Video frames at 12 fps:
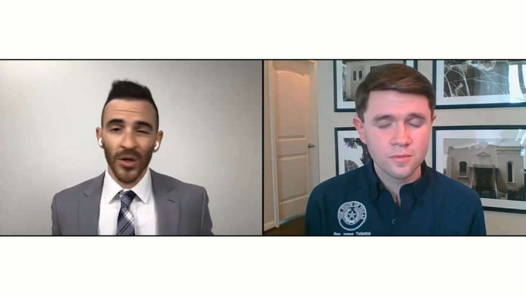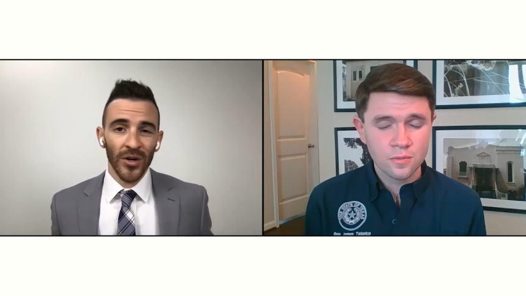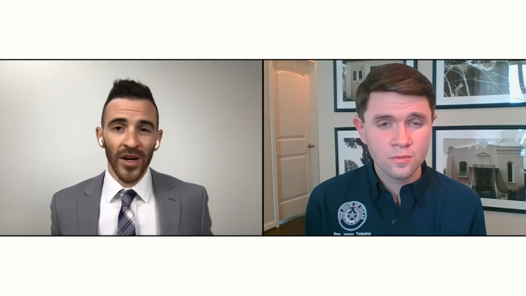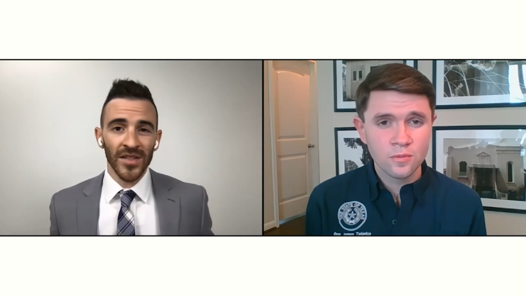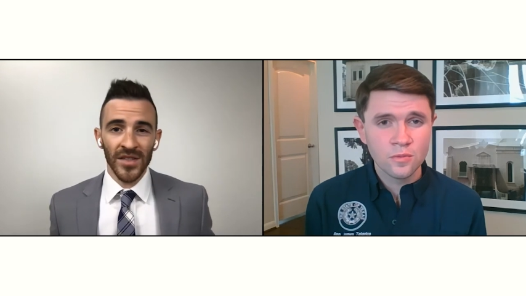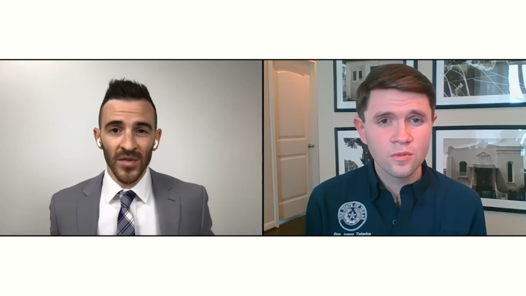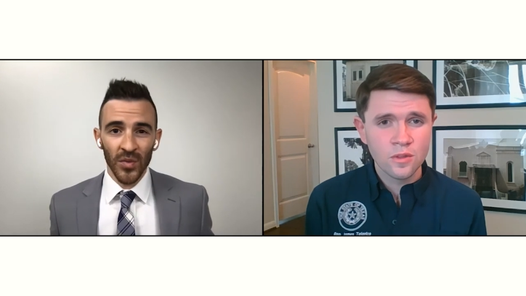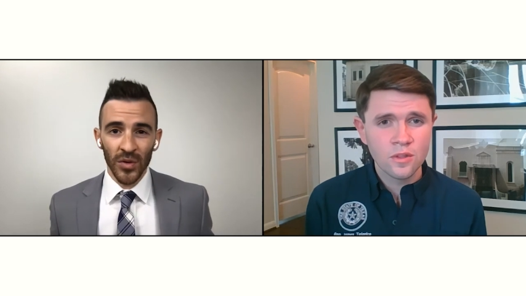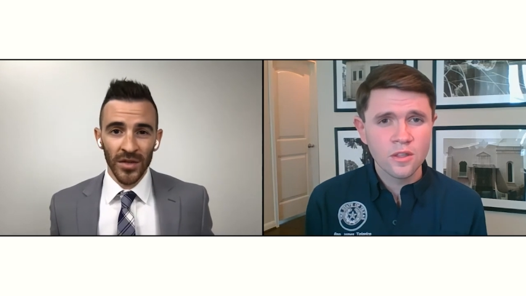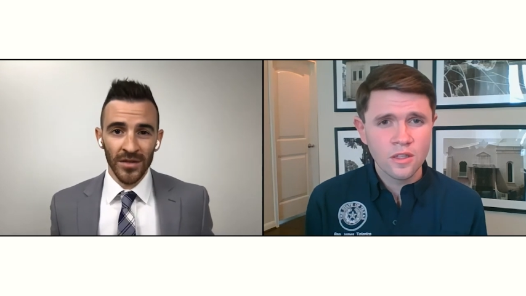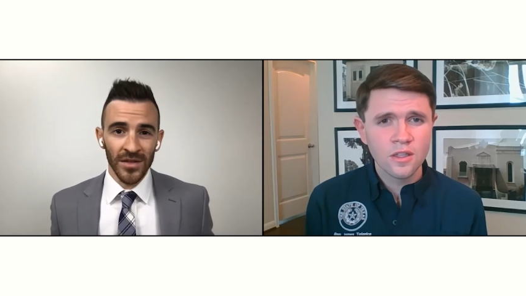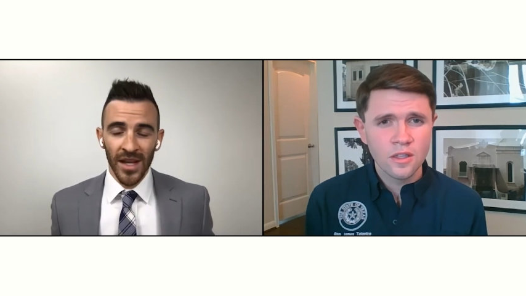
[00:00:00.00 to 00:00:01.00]
Speaker 1: progressives
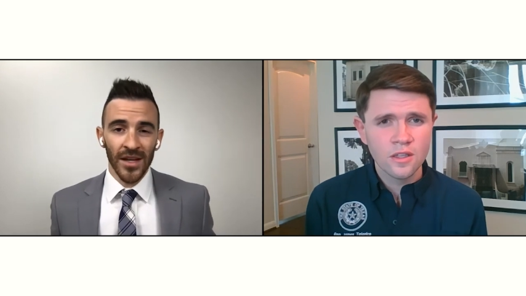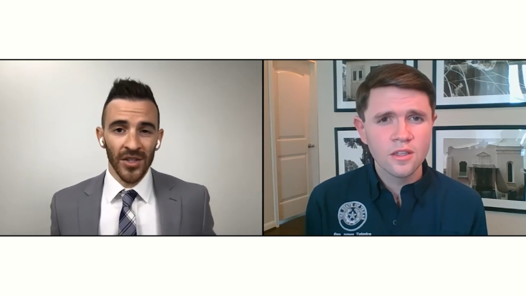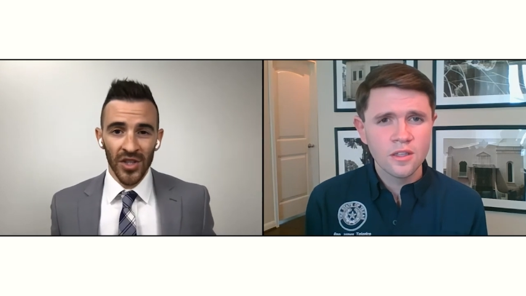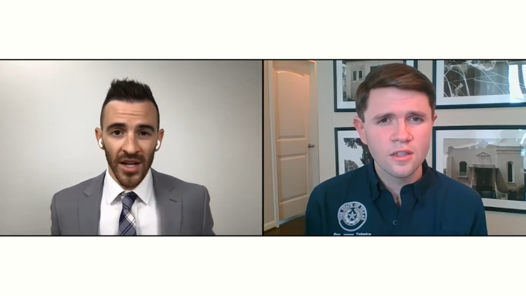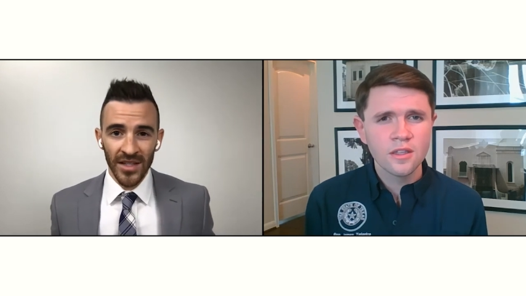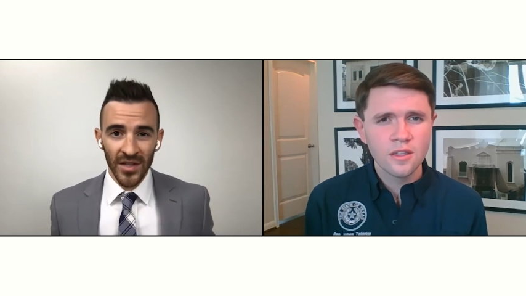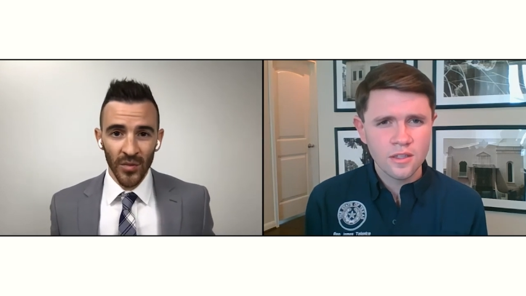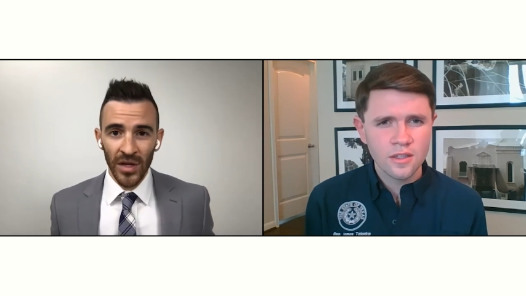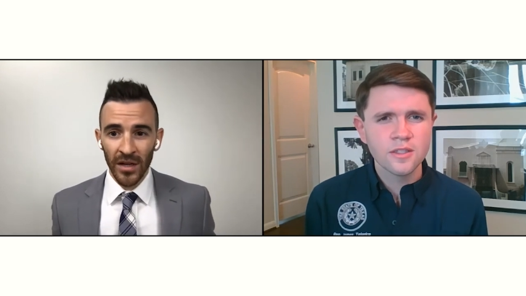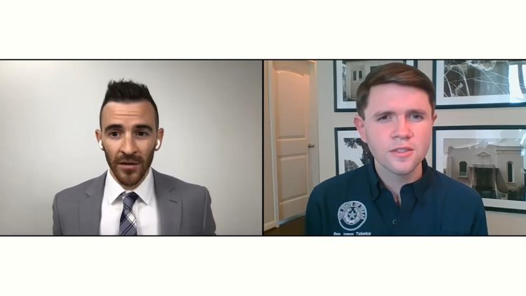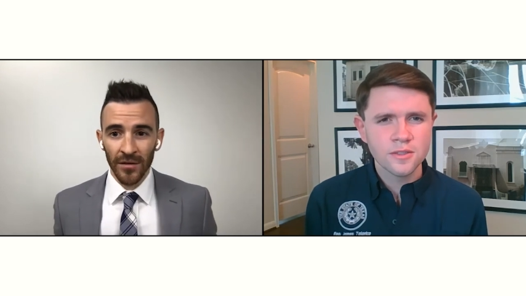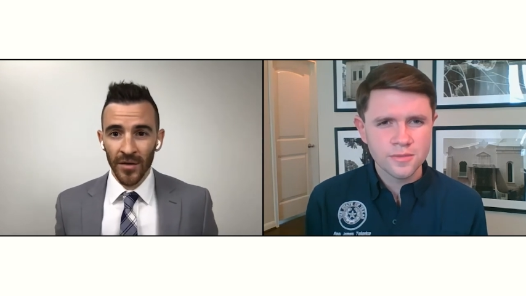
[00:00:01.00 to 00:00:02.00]
wouldn't stand a chance at
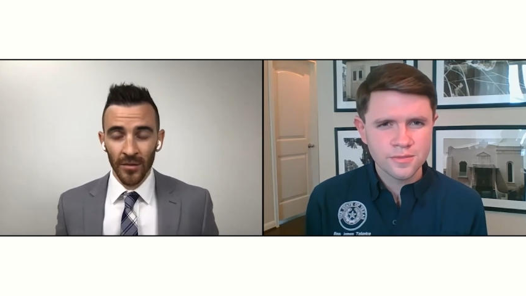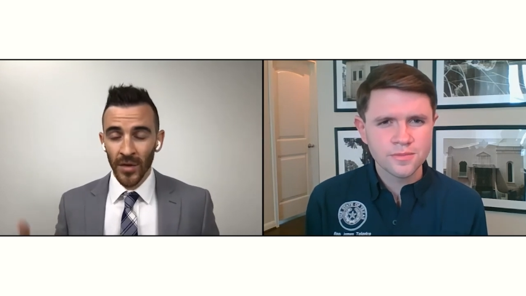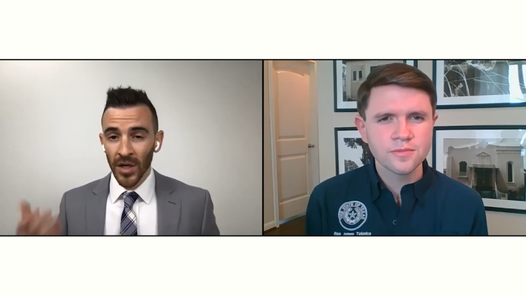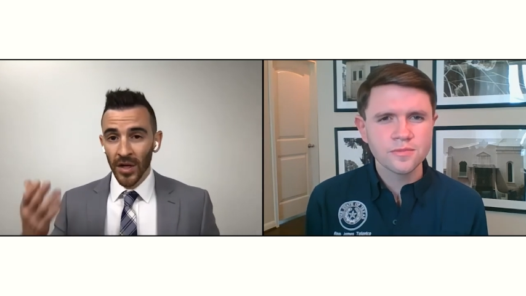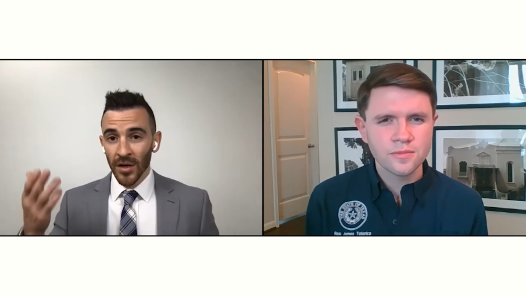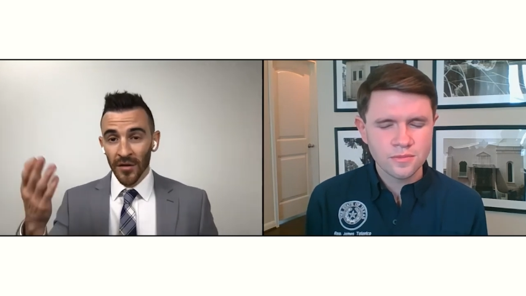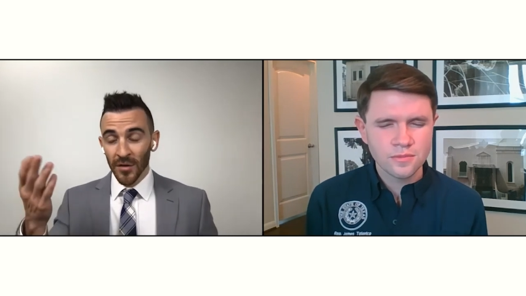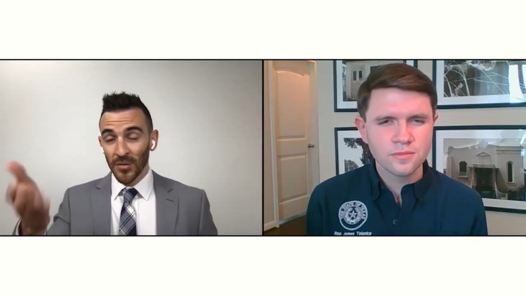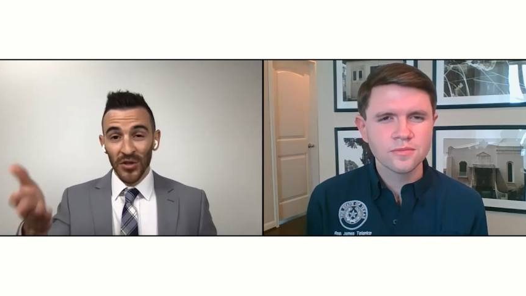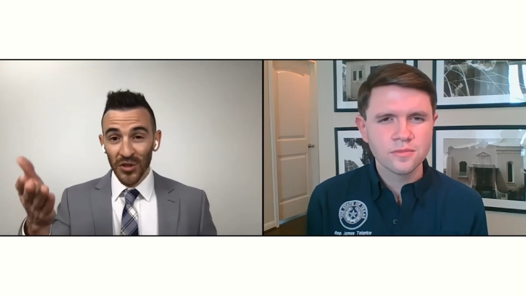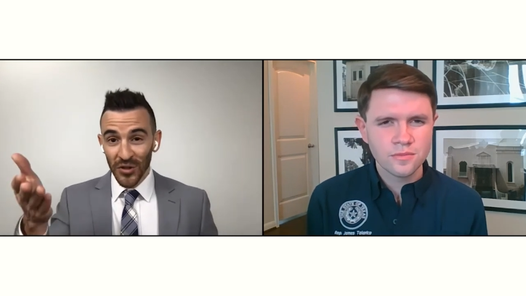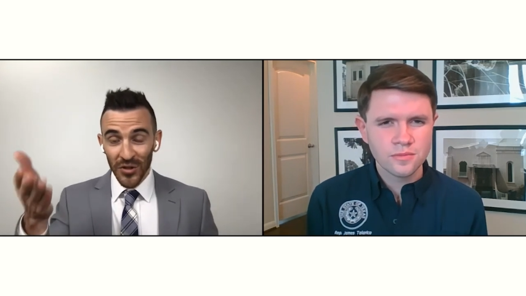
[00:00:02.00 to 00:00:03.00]
winning from from